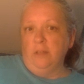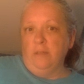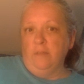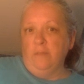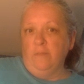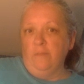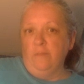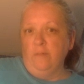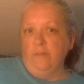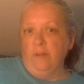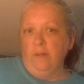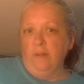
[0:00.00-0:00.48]

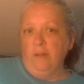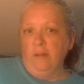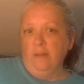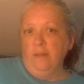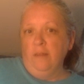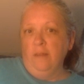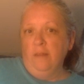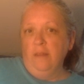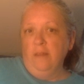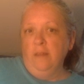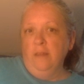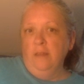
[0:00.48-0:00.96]
top floor.
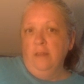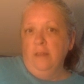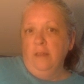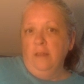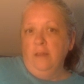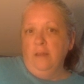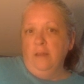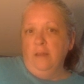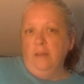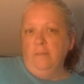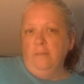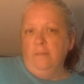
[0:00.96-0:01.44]

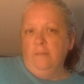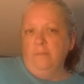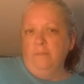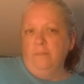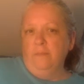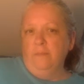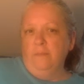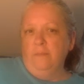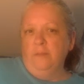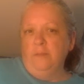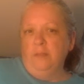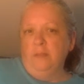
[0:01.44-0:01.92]

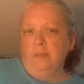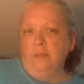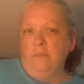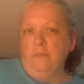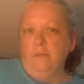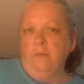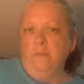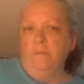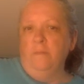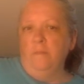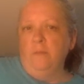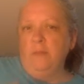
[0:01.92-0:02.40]

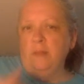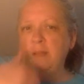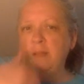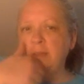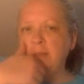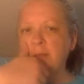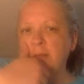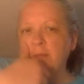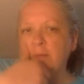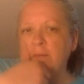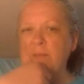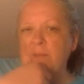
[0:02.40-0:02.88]
So
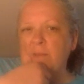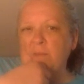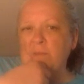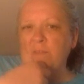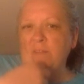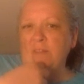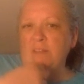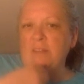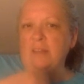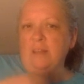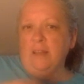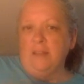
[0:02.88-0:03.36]
one of
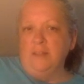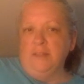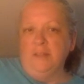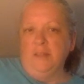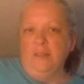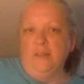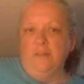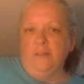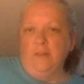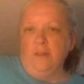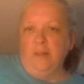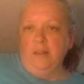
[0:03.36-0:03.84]
the
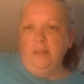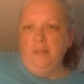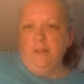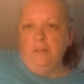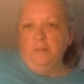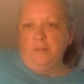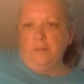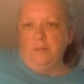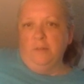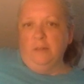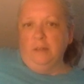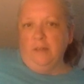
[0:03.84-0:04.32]
guys the other
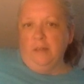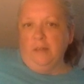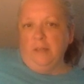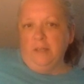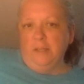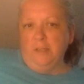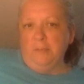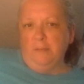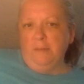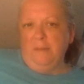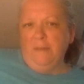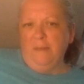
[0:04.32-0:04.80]
day, he was really
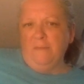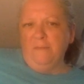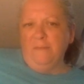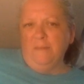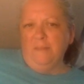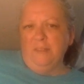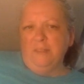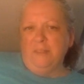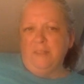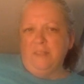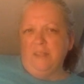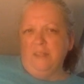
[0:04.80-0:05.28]
nice. But I
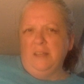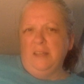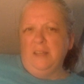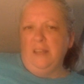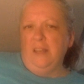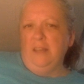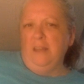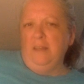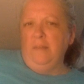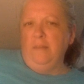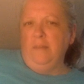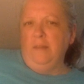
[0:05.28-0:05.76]
didn't really
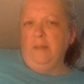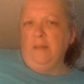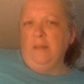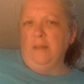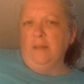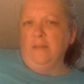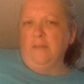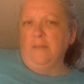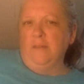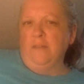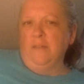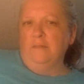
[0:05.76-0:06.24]
see
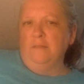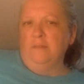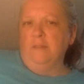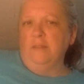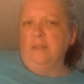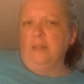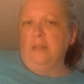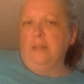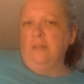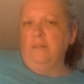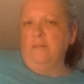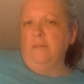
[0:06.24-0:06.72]
anybody else that
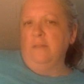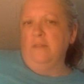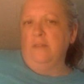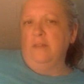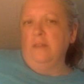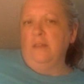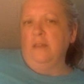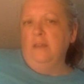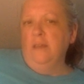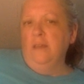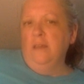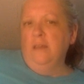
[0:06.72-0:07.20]
was in the
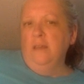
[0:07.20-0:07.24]
house.